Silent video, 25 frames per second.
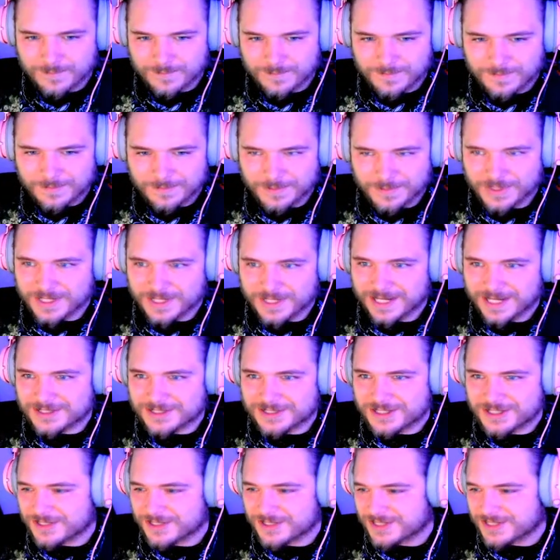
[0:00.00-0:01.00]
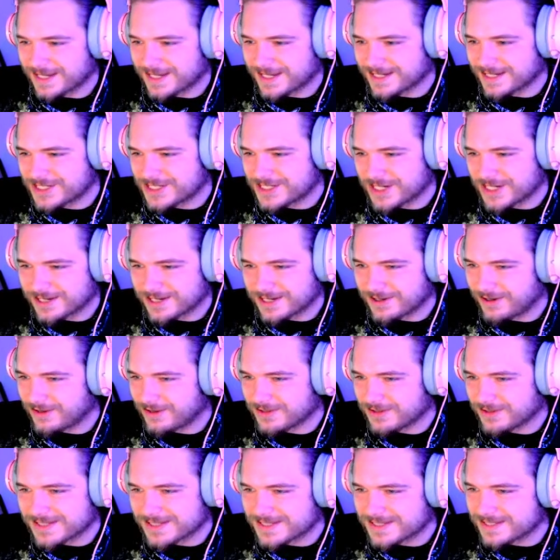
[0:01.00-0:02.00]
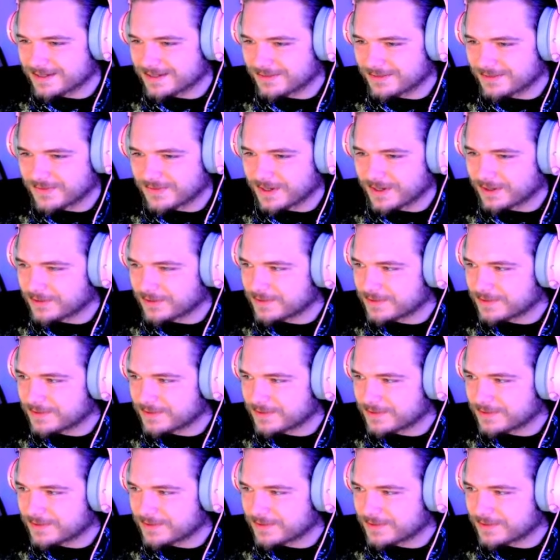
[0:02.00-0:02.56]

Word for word: you guys just gotta check all this stuff out.